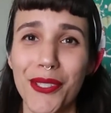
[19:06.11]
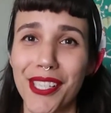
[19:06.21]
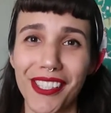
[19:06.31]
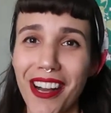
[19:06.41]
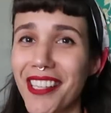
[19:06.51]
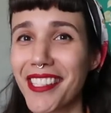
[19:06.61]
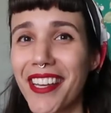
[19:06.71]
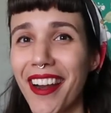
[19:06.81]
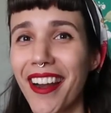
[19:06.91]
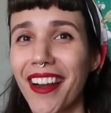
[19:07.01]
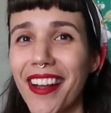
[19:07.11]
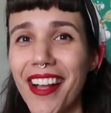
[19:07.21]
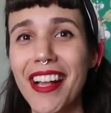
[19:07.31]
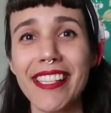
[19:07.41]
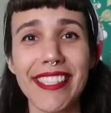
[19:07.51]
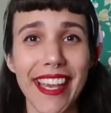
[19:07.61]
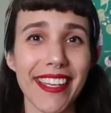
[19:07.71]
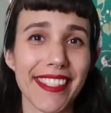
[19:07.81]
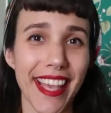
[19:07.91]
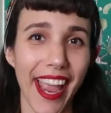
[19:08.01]
use Glossier day
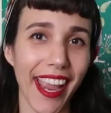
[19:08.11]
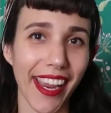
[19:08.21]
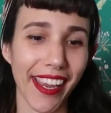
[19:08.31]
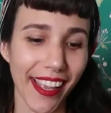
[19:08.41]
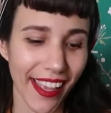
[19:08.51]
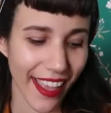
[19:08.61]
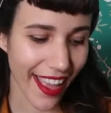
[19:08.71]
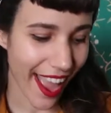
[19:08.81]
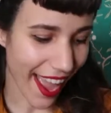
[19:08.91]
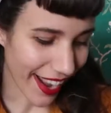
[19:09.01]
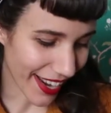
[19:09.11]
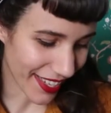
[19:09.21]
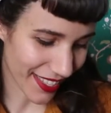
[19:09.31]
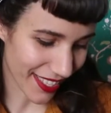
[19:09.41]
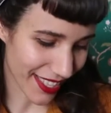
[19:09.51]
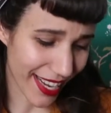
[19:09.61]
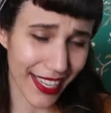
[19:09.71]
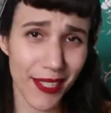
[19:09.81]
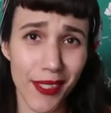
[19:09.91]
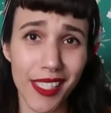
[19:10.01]
to day and then
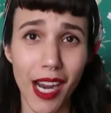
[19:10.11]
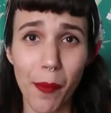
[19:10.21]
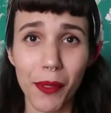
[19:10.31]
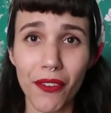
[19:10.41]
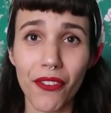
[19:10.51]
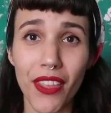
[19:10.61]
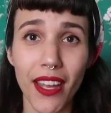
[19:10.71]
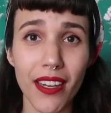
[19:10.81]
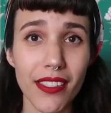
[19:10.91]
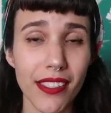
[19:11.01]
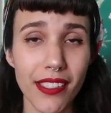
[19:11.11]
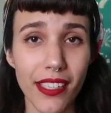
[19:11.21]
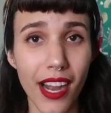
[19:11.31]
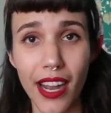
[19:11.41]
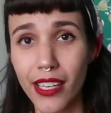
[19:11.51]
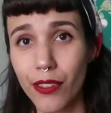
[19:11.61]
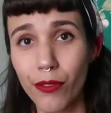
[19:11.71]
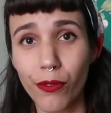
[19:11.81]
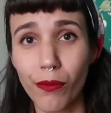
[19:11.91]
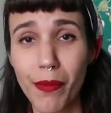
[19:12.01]
I use a couple of things to kind
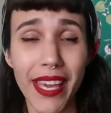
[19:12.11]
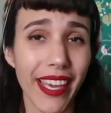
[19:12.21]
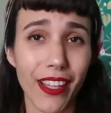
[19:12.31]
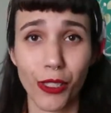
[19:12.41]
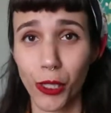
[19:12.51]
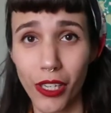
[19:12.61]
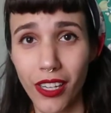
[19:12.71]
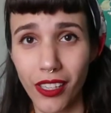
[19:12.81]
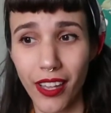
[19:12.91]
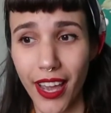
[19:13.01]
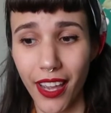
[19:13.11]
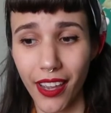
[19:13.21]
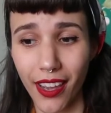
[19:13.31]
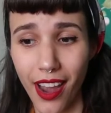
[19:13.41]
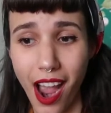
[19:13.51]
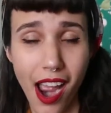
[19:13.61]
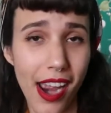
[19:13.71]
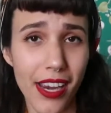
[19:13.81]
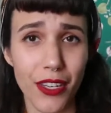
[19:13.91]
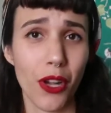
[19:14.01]
of make it look like
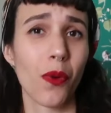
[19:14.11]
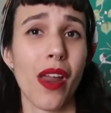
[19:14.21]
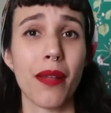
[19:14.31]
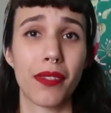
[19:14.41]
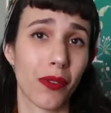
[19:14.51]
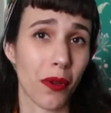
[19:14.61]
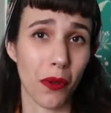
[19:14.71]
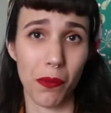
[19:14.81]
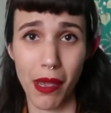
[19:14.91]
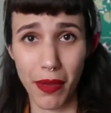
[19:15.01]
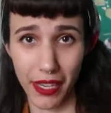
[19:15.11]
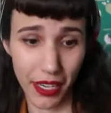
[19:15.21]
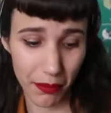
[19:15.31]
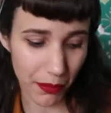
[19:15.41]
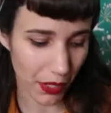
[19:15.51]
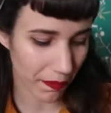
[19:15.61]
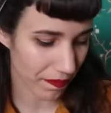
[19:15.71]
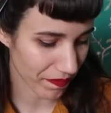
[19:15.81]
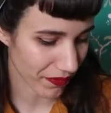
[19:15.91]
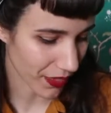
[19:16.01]
I know what I'm doing with my makeup.
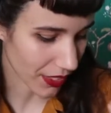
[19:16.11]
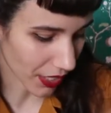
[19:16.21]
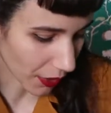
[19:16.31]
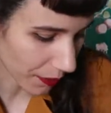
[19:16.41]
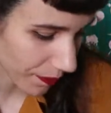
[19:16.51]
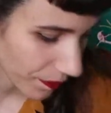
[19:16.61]
So,